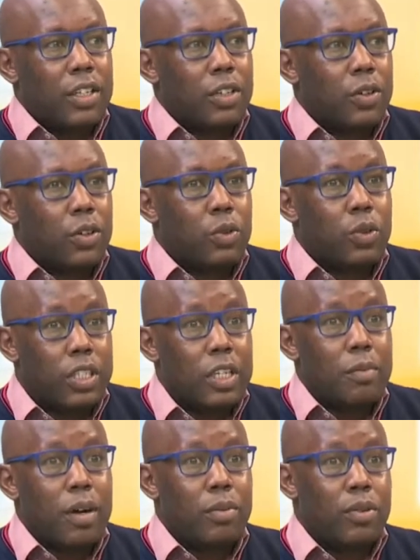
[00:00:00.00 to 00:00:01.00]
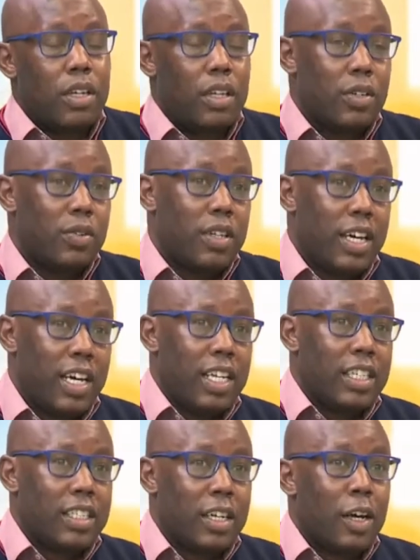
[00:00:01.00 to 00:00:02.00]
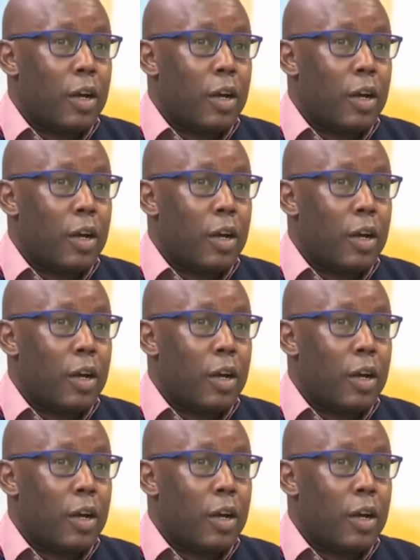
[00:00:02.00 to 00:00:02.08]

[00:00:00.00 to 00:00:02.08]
you know, to team up together to the end,